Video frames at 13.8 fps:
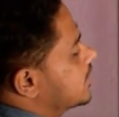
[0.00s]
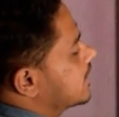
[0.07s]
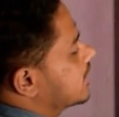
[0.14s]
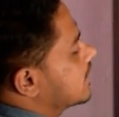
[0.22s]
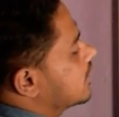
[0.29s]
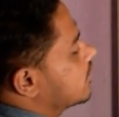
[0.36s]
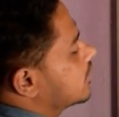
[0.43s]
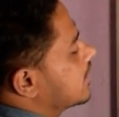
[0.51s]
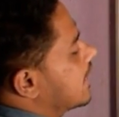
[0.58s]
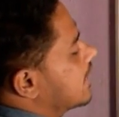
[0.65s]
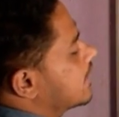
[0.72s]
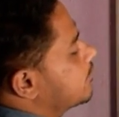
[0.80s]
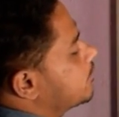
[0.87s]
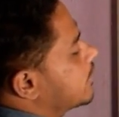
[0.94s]

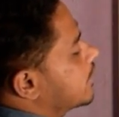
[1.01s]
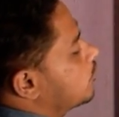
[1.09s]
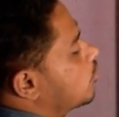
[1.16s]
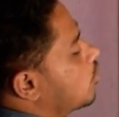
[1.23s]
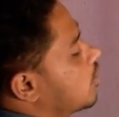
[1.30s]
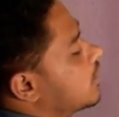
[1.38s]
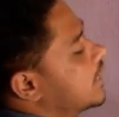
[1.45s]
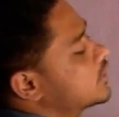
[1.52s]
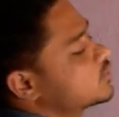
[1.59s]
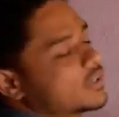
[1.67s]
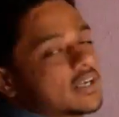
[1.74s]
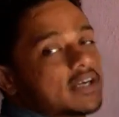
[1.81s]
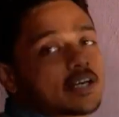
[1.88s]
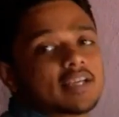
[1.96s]
kilocalorie per mole, I
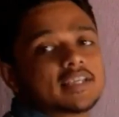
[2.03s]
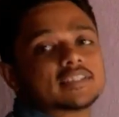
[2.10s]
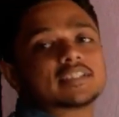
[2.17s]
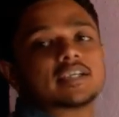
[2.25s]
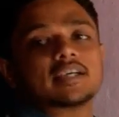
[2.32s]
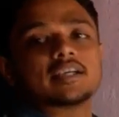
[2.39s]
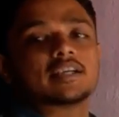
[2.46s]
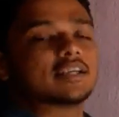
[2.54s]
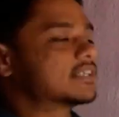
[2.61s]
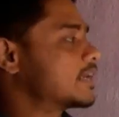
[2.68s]
should increase the